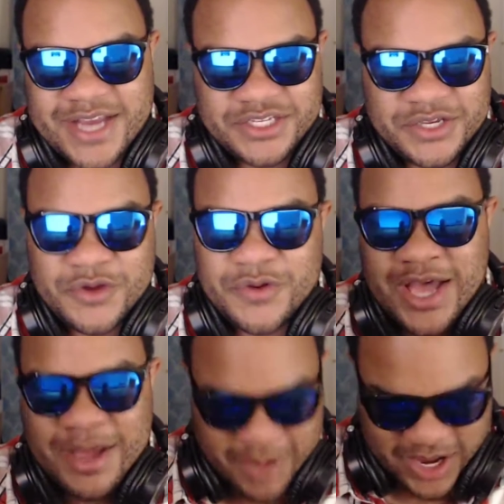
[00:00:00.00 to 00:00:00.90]
Actually, you know
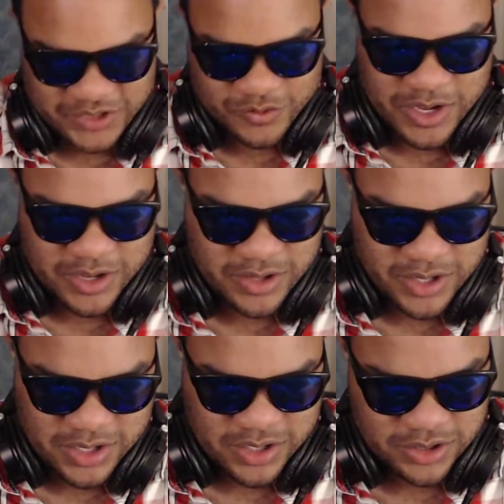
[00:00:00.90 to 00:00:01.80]
what? I might as well
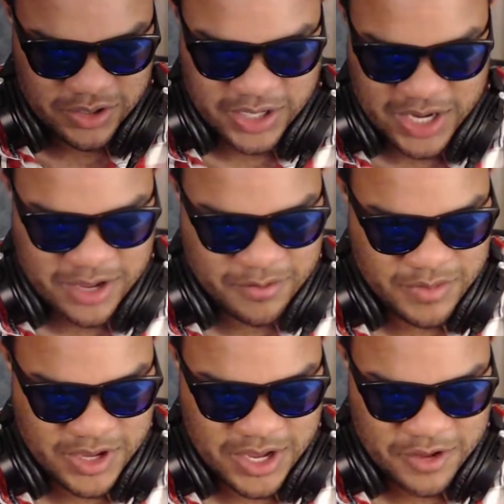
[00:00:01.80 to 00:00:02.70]
look it
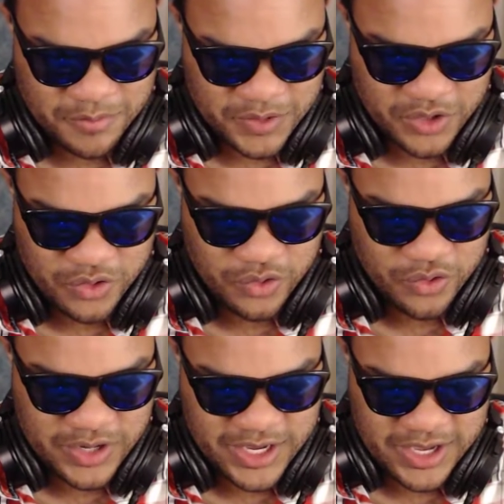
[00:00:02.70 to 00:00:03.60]
up.
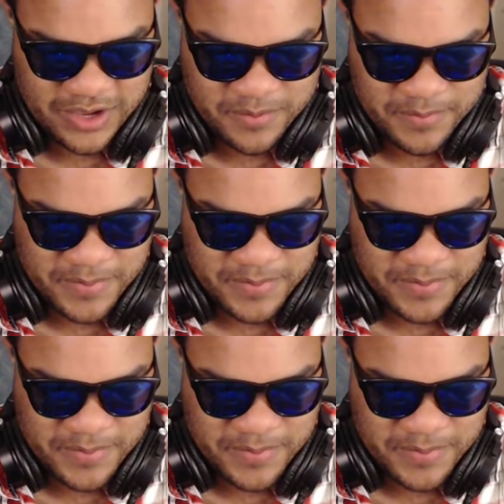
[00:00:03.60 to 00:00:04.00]
PewDiePie.